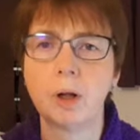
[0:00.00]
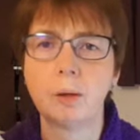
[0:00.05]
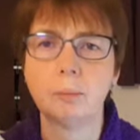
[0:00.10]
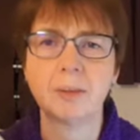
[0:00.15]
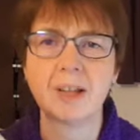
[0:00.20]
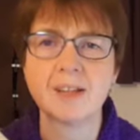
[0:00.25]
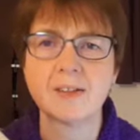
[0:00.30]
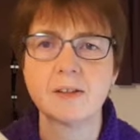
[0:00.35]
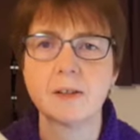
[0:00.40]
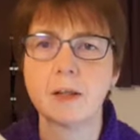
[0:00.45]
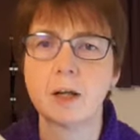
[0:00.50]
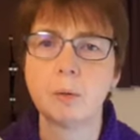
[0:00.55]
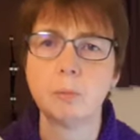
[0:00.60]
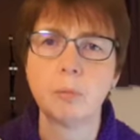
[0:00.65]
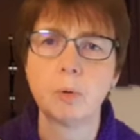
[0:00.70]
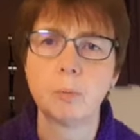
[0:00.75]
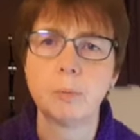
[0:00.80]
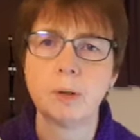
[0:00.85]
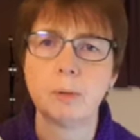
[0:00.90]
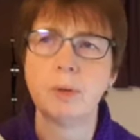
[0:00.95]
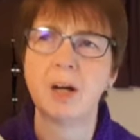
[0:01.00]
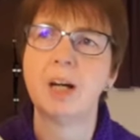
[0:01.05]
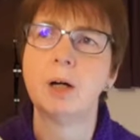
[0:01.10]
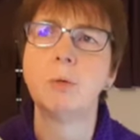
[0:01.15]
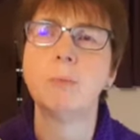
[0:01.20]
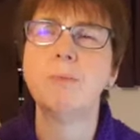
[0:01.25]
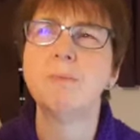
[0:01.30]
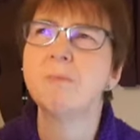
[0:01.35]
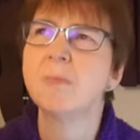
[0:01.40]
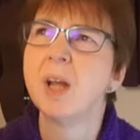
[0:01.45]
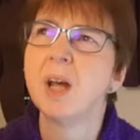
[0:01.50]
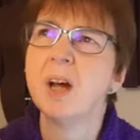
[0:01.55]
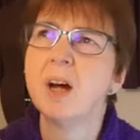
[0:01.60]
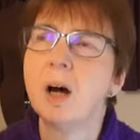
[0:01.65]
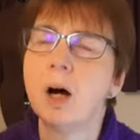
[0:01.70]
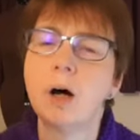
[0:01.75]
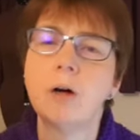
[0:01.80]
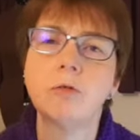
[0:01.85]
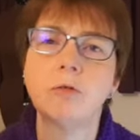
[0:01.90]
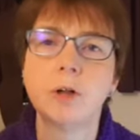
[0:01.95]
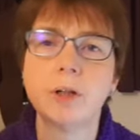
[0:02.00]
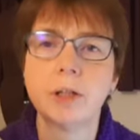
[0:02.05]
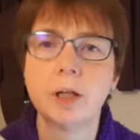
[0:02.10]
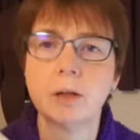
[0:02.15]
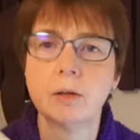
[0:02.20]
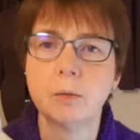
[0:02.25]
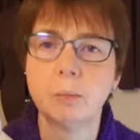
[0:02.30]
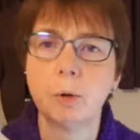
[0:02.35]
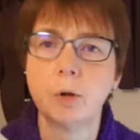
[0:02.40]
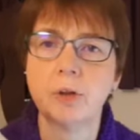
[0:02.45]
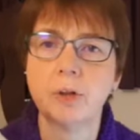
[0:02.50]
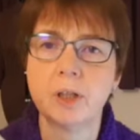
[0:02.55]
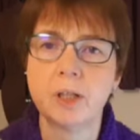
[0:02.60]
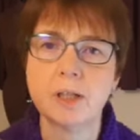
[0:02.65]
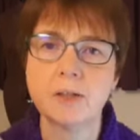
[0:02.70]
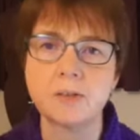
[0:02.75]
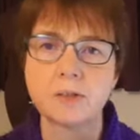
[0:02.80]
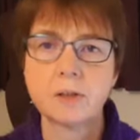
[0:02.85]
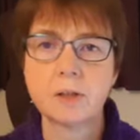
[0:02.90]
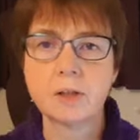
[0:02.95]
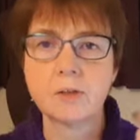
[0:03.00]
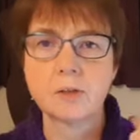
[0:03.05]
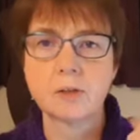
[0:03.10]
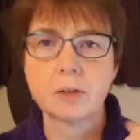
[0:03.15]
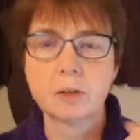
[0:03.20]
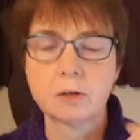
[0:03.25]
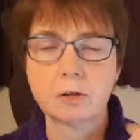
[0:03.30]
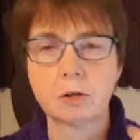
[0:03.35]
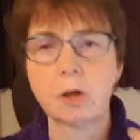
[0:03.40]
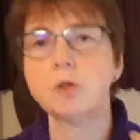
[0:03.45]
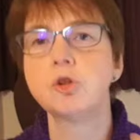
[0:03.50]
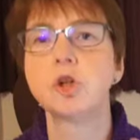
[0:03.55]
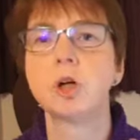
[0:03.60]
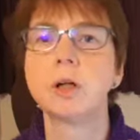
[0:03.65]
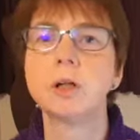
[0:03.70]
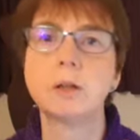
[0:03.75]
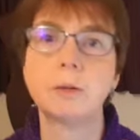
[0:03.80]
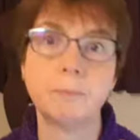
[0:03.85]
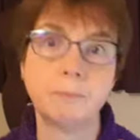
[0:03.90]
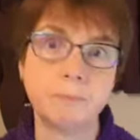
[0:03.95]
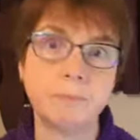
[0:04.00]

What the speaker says: I'm getting there. I'm probably about halfway down the body. It's knitted, crocheted,